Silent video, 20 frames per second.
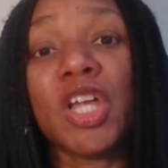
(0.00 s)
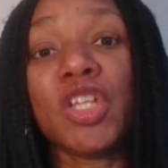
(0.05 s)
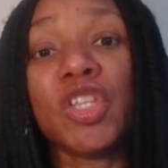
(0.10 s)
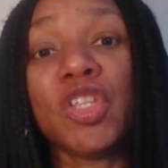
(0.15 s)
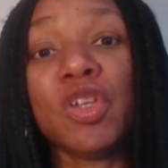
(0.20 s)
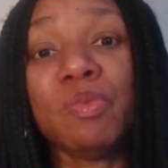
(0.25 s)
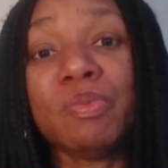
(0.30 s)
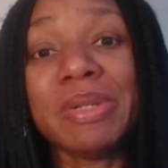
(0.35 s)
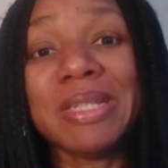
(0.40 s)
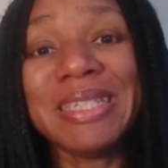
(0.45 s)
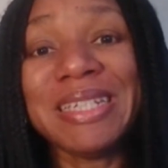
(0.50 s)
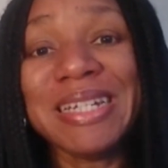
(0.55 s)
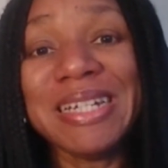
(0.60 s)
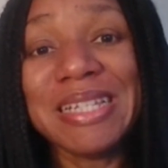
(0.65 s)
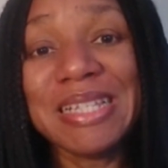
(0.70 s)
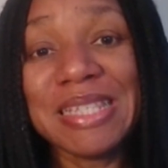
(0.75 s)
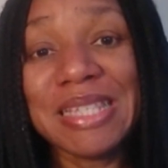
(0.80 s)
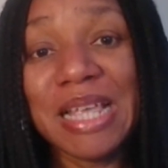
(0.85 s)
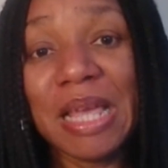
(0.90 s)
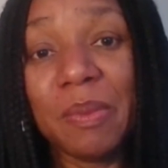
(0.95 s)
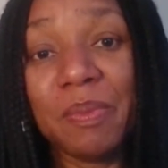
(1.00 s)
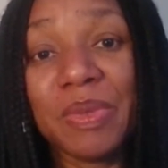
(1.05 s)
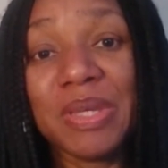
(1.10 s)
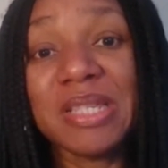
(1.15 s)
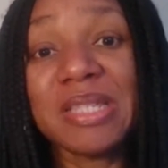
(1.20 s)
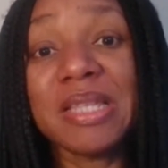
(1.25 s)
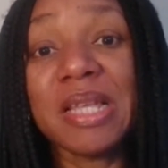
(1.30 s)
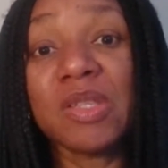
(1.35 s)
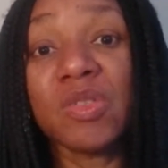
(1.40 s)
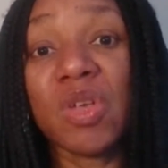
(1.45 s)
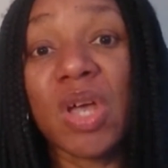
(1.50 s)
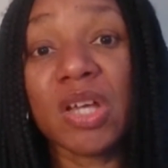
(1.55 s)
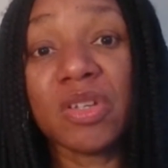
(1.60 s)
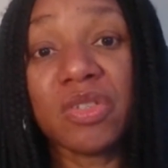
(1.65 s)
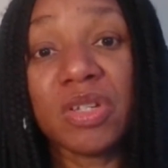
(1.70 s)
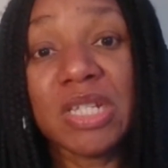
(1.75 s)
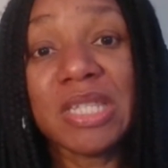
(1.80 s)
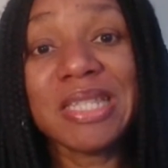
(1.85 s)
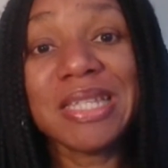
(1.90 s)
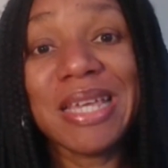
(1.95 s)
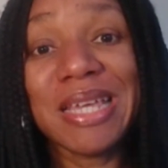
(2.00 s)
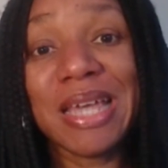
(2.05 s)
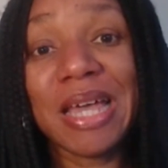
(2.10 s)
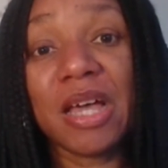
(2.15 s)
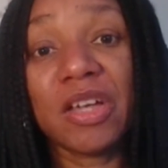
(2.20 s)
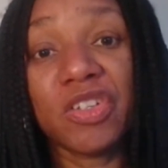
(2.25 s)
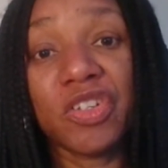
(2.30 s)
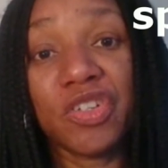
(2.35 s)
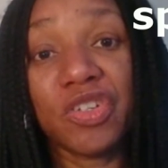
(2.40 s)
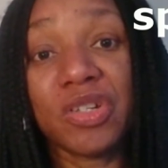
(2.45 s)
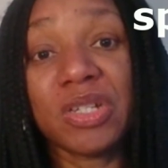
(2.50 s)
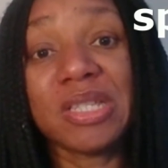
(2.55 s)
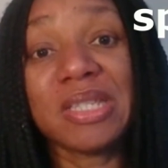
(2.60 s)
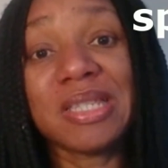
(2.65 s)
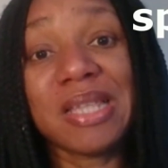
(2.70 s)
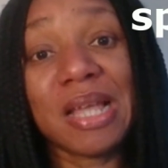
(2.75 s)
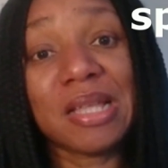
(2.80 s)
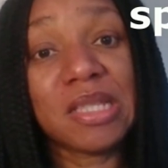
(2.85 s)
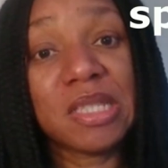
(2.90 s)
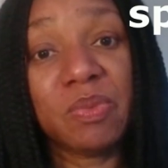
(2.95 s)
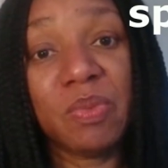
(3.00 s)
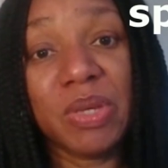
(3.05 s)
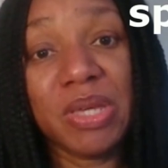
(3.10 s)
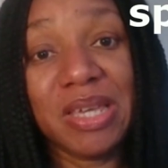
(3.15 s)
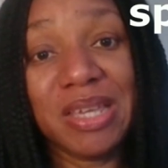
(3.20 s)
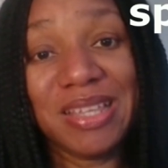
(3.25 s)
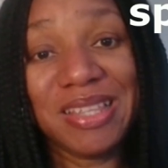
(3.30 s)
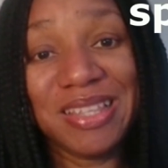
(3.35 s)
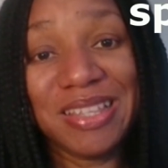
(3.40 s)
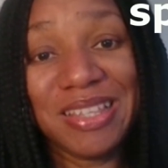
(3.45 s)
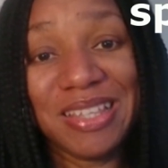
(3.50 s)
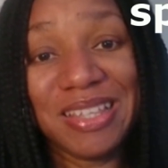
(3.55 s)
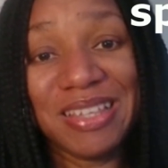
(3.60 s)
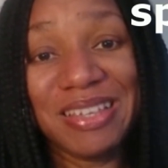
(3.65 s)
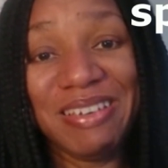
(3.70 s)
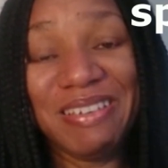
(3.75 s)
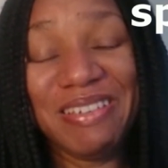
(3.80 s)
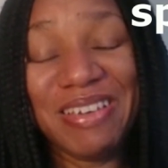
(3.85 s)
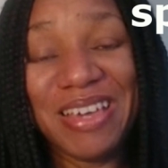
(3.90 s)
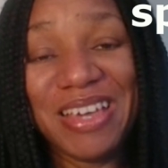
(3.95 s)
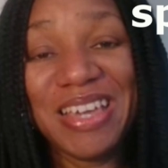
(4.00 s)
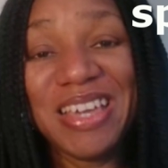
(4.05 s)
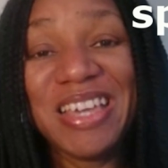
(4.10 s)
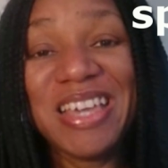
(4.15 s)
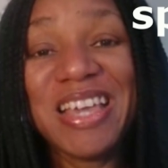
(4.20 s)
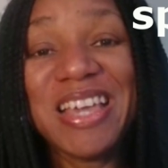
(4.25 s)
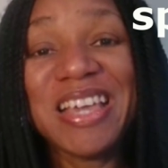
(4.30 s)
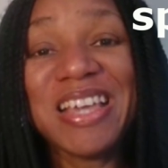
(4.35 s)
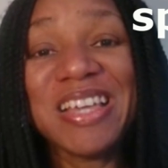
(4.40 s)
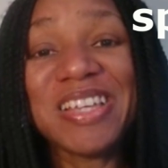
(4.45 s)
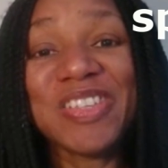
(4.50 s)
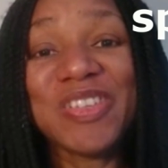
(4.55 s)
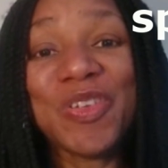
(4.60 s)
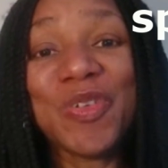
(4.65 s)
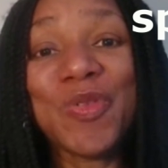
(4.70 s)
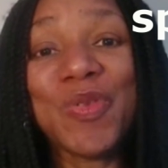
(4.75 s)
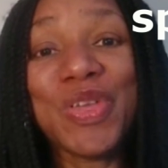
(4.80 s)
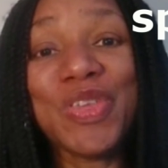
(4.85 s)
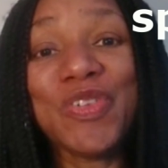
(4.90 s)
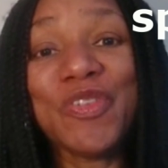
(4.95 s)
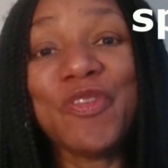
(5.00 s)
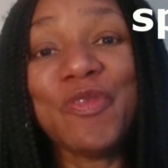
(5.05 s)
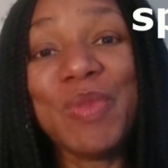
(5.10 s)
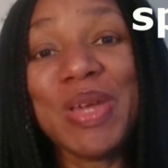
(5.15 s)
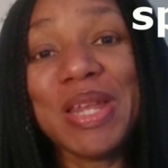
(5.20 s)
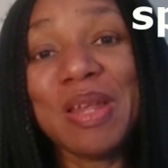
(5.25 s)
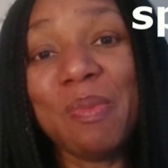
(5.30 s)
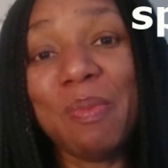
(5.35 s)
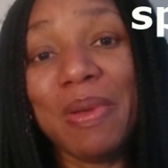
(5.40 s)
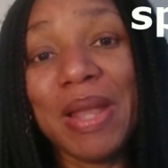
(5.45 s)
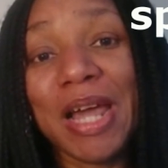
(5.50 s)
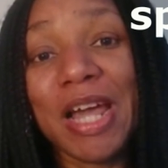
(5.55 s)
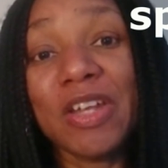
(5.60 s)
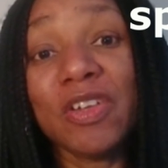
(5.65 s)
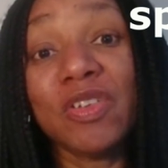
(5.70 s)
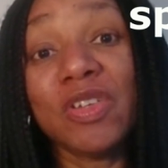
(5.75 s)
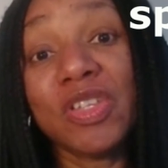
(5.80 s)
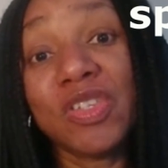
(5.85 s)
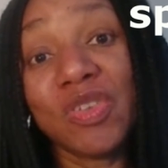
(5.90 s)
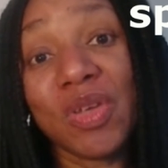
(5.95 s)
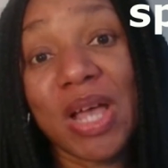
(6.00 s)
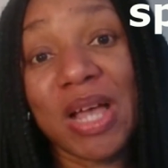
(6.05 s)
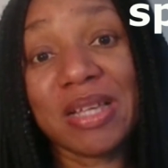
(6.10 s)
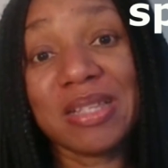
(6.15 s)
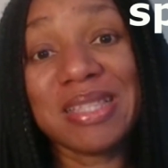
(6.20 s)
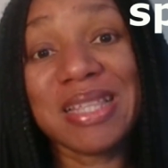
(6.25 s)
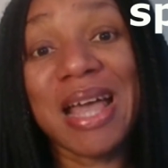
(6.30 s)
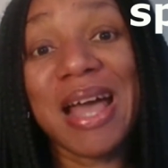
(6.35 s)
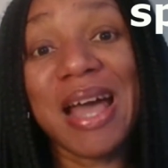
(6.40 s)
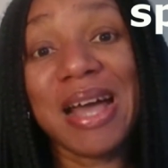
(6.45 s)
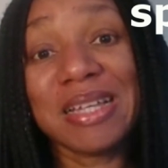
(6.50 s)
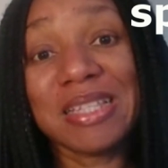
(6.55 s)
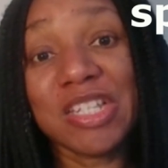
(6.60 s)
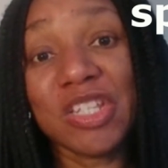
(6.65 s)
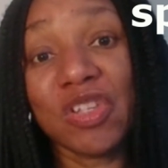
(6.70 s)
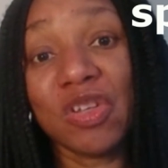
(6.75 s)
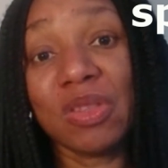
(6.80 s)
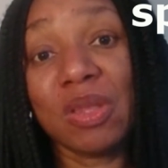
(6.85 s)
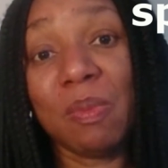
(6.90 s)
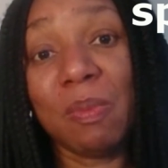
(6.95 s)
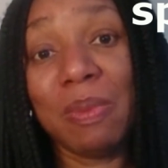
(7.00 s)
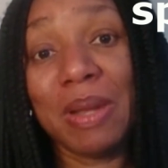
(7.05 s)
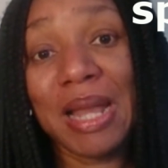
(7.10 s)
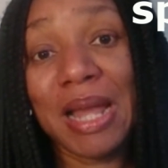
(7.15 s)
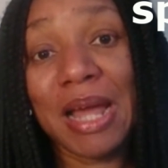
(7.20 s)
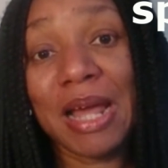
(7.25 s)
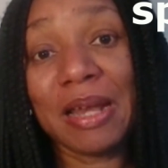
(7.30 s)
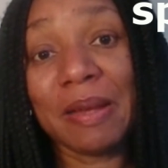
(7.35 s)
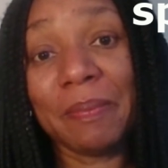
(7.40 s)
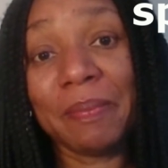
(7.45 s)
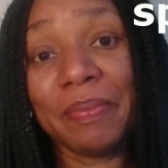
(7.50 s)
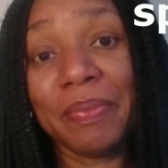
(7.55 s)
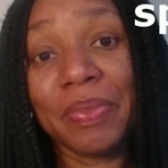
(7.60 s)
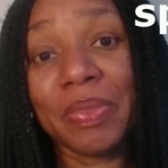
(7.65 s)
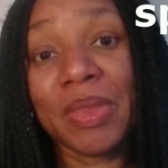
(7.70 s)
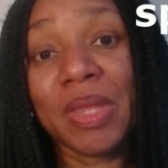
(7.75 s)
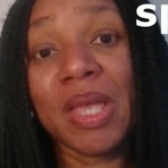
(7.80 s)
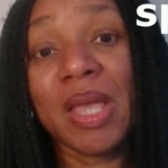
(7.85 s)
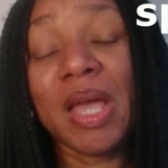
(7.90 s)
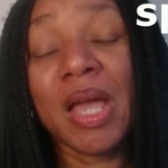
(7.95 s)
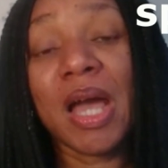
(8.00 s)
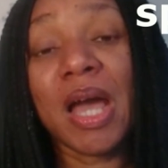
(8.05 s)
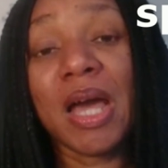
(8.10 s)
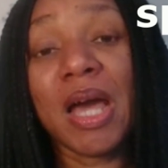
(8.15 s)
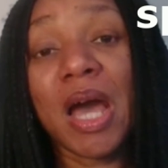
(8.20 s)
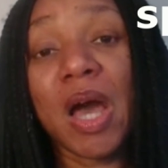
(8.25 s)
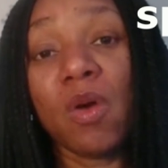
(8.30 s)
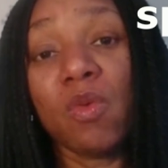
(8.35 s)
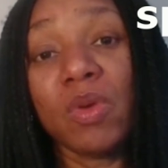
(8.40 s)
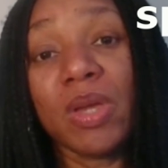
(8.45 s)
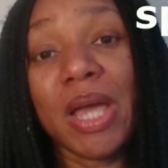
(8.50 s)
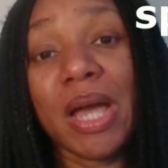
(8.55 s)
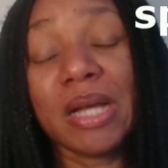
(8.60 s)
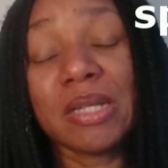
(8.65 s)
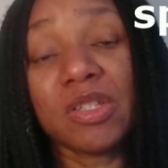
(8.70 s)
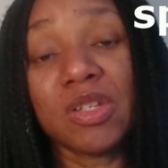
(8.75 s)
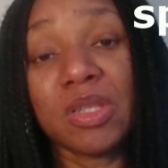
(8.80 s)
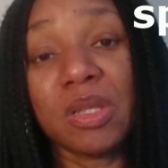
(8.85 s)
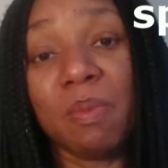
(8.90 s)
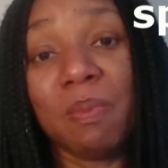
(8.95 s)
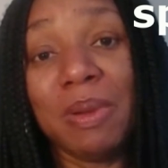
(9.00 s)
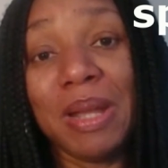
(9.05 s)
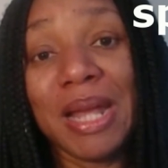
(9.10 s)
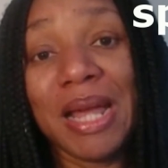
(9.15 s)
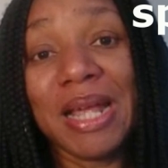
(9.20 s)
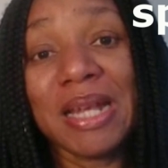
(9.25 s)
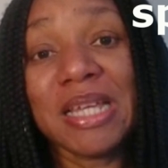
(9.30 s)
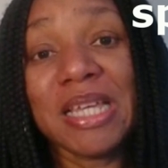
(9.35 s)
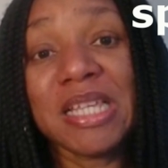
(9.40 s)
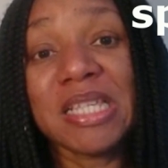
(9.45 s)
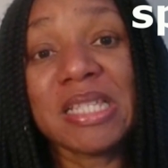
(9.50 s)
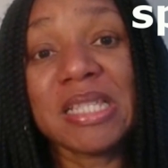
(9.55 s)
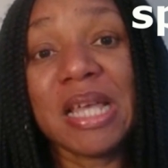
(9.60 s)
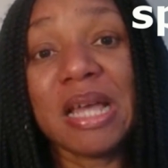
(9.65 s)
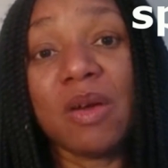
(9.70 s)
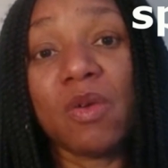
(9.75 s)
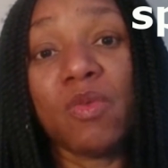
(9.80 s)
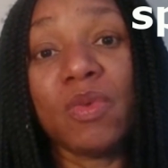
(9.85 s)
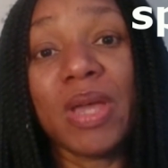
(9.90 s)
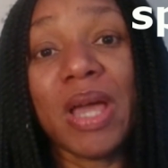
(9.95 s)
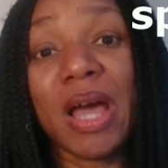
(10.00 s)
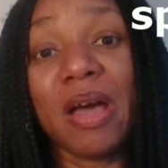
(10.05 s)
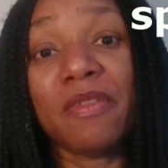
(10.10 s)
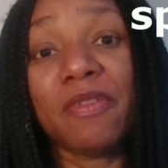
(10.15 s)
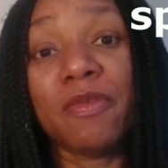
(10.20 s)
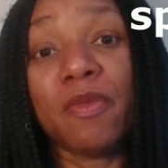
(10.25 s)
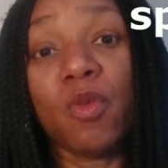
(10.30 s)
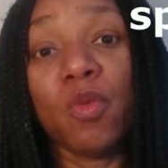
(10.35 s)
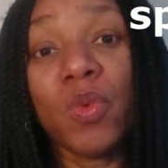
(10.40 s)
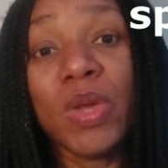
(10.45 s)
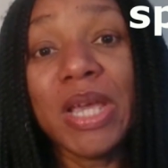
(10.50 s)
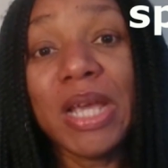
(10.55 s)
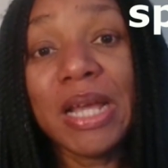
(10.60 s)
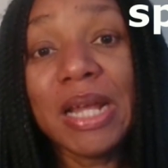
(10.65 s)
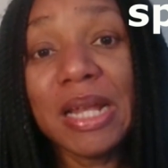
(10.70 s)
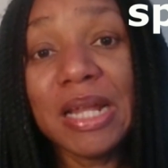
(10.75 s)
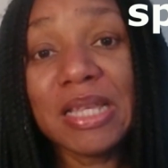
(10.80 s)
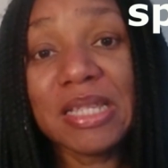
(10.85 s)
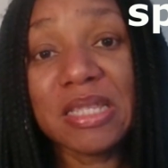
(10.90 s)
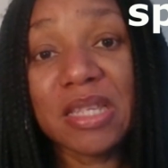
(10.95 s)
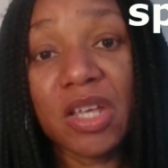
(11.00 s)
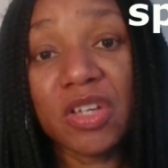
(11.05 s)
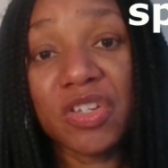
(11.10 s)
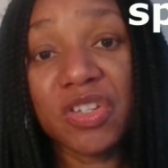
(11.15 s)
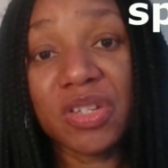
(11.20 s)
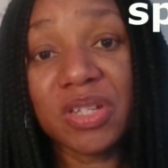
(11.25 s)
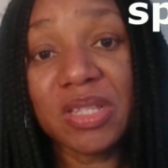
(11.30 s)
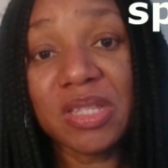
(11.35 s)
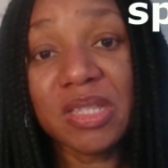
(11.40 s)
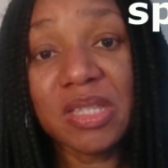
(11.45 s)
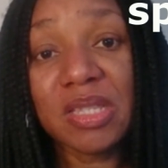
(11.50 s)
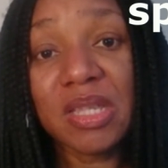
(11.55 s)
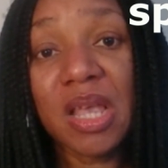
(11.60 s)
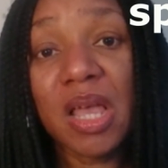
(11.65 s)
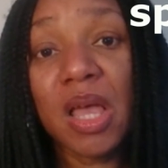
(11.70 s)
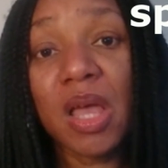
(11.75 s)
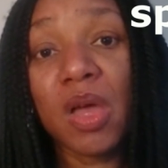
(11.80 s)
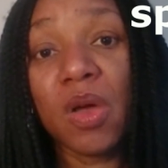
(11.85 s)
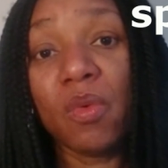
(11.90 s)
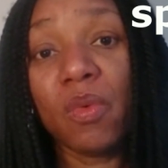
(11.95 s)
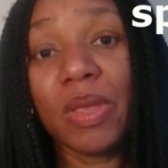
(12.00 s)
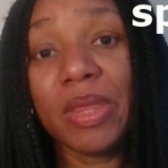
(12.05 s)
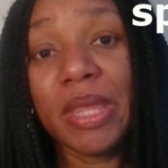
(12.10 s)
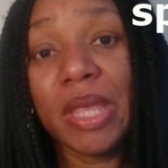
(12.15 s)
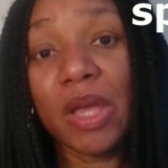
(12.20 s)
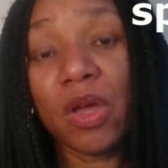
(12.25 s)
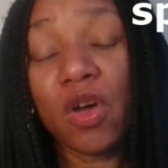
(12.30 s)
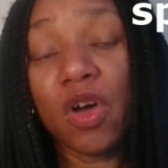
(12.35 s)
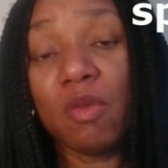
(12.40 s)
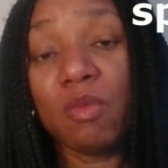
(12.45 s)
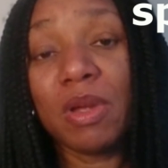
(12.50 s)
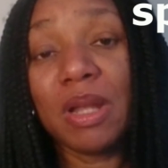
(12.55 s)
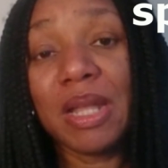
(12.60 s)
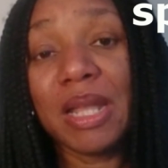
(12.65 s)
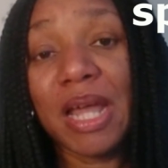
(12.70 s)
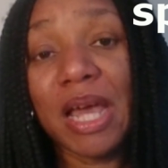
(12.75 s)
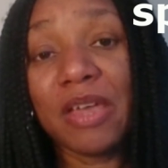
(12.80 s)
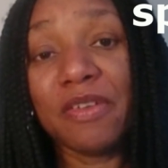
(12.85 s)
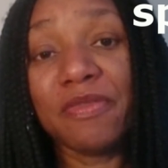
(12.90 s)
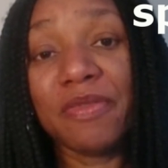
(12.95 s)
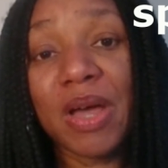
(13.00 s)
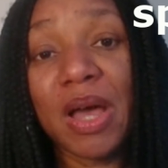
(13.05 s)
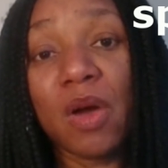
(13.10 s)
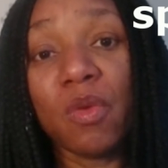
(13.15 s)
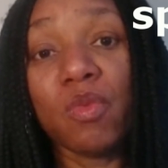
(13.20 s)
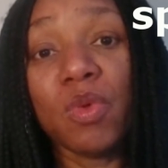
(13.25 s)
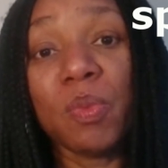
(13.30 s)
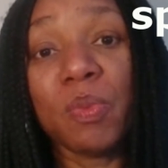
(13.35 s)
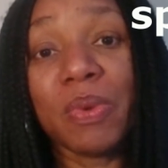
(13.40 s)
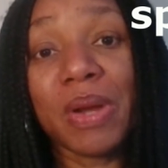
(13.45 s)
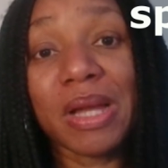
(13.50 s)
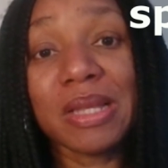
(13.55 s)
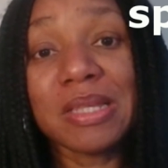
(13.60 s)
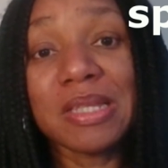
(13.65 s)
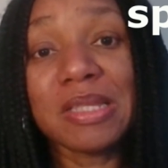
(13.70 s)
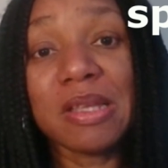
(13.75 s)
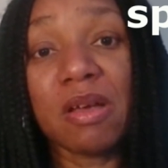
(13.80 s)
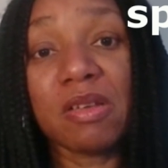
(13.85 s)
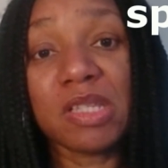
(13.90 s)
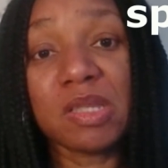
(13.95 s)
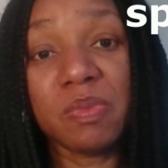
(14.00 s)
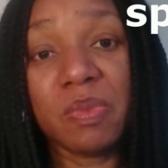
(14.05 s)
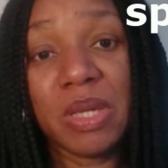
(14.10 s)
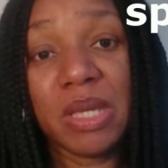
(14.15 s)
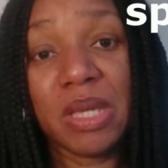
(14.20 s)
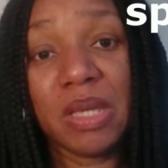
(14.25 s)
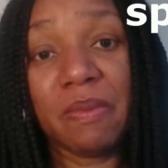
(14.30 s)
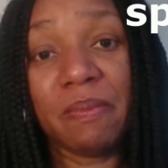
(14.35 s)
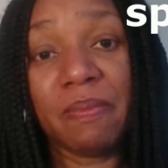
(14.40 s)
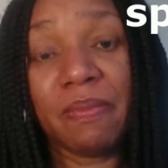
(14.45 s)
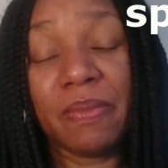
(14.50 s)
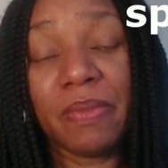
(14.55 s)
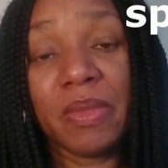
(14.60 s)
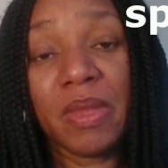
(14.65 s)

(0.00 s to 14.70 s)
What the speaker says: Number three step is then to actually take action and start speaking. Okay, so when you've made a plan, you need to start acting on the plan. And how we act on the plan is we have weekly sessions when they come on live and we practice our speaking.